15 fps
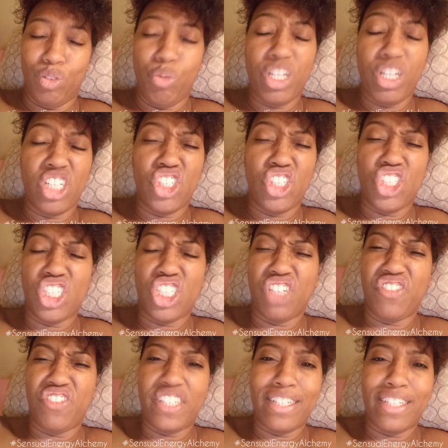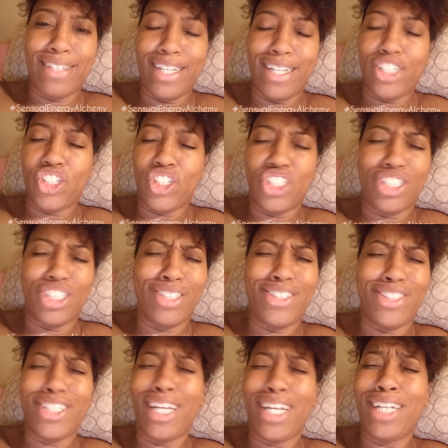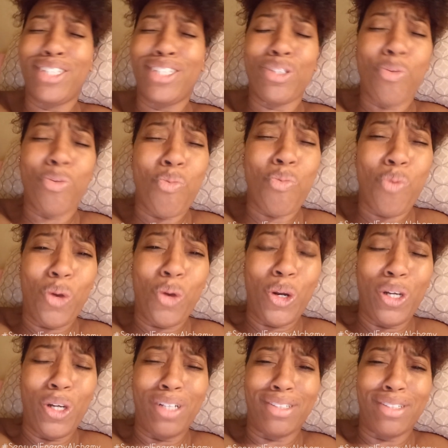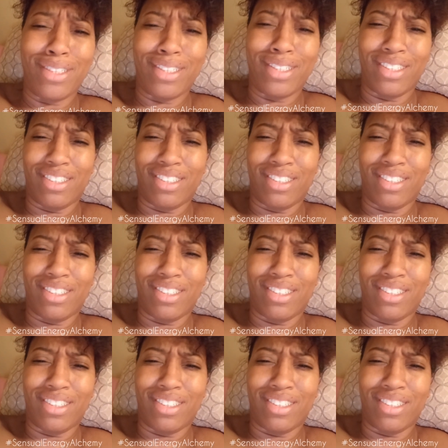We can shift nations and change the world